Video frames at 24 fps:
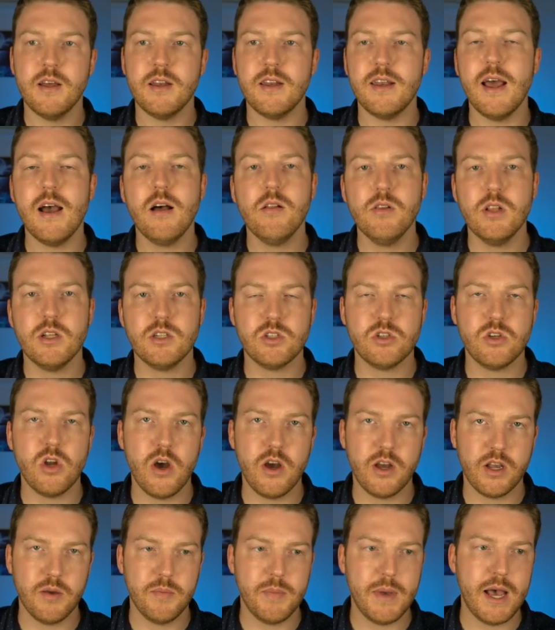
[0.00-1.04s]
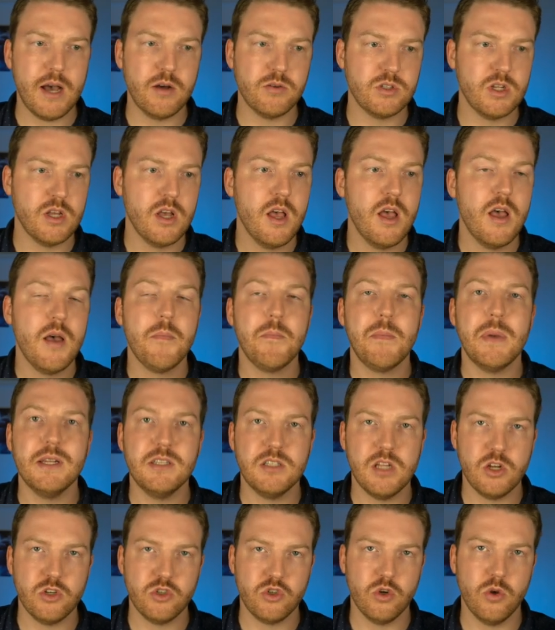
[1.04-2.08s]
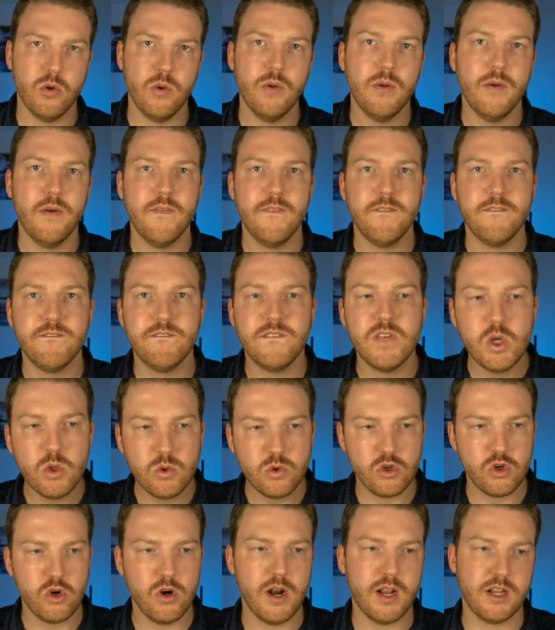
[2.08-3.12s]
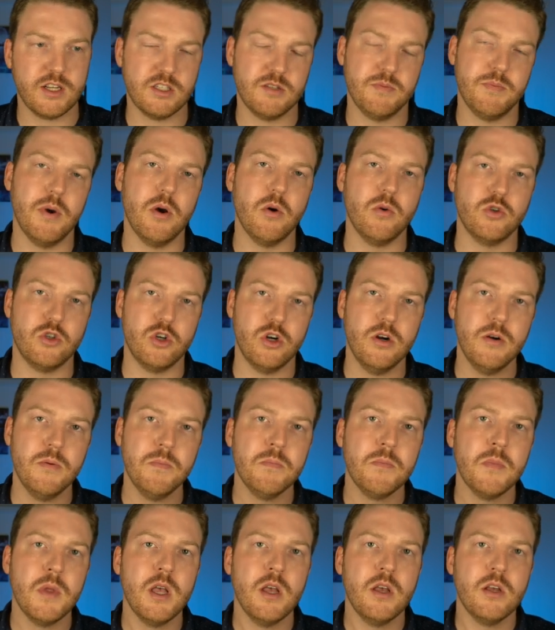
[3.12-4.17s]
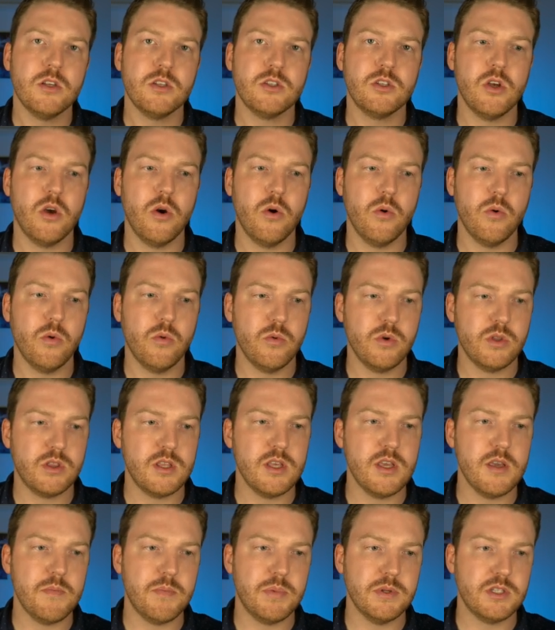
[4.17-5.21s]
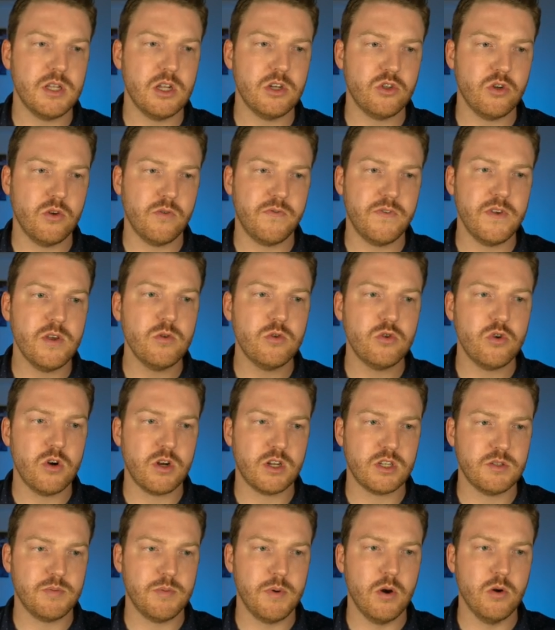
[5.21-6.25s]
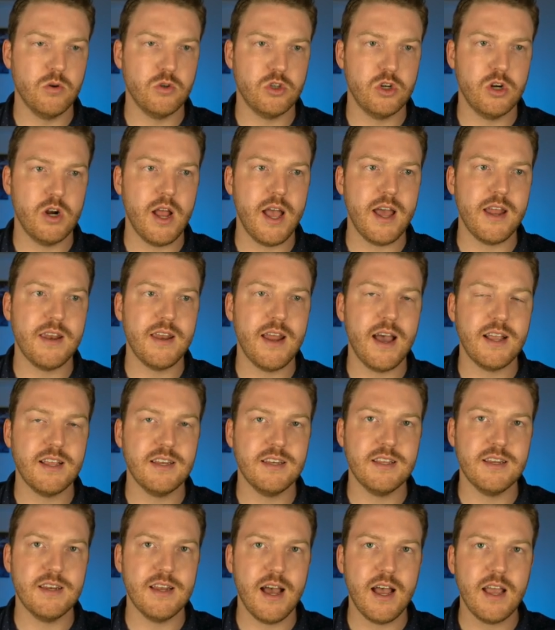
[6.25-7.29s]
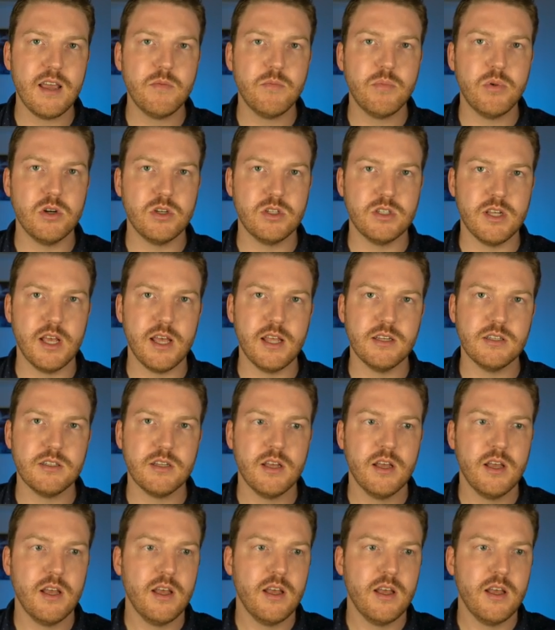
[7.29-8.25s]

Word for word: Now let's talk about potential future exposure. So with the potential future exposure at 99%,